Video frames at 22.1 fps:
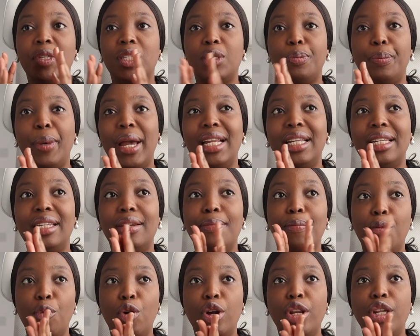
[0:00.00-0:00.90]
spend the
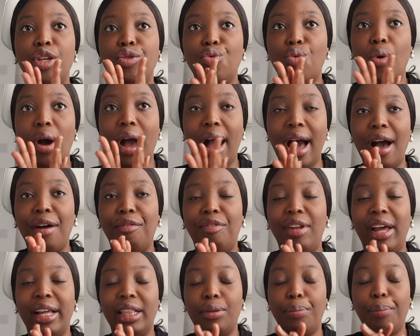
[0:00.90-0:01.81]
money you have,
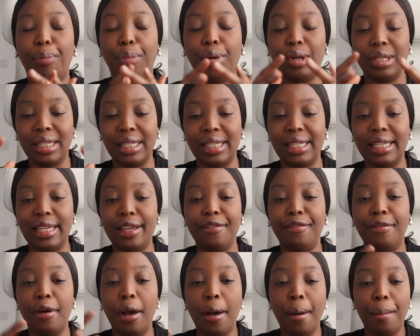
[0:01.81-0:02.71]
like the
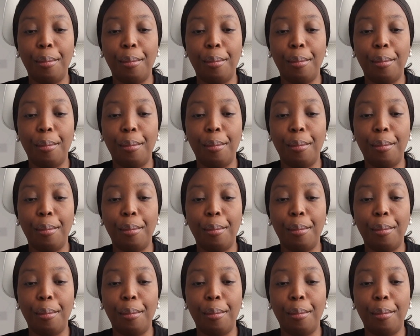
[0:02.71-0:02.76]
positive